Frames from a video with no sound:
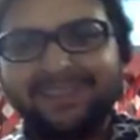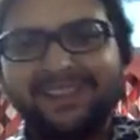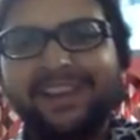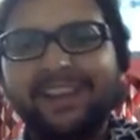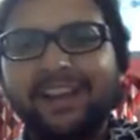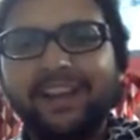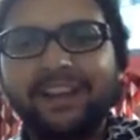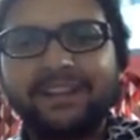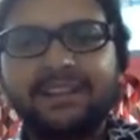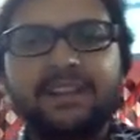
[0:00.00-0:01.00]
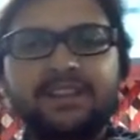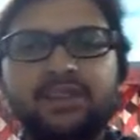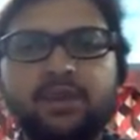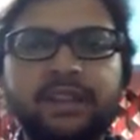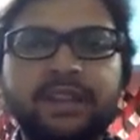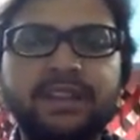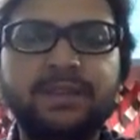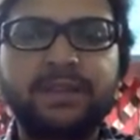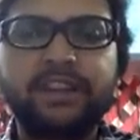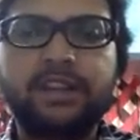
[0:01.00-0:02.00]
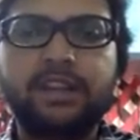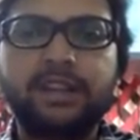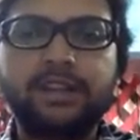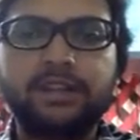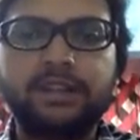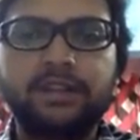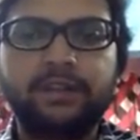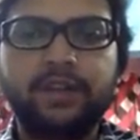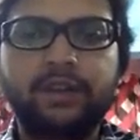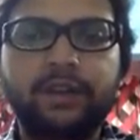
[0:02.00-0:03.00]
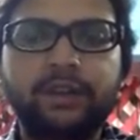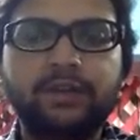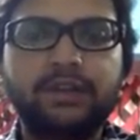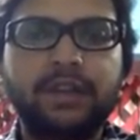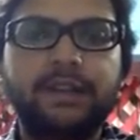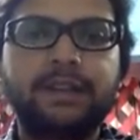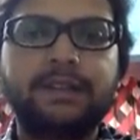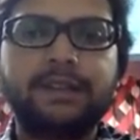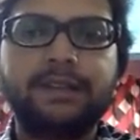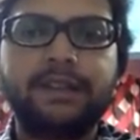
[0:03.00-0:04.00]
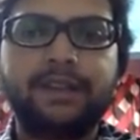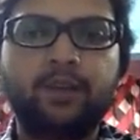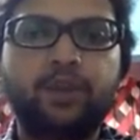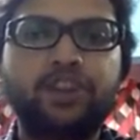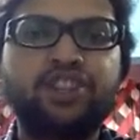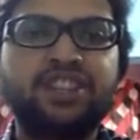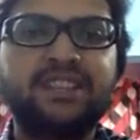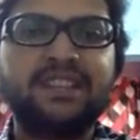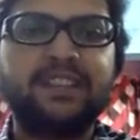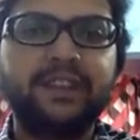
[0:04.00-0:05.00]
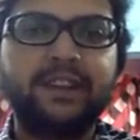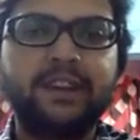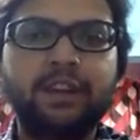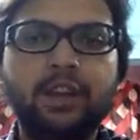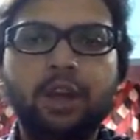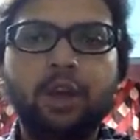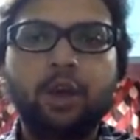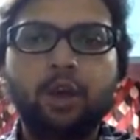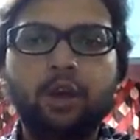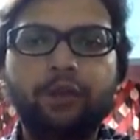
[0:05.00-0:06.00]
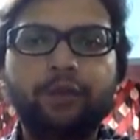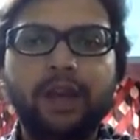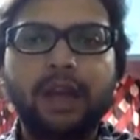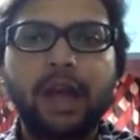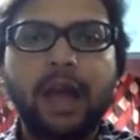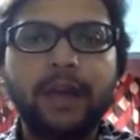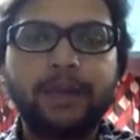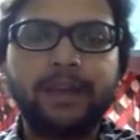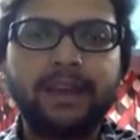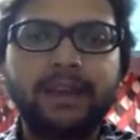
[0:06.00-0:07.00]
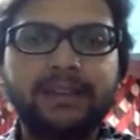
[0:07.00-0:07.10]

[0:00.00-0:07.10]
Hey guys, so in this particular lecture, we are going to start discussing question 7 of IPR and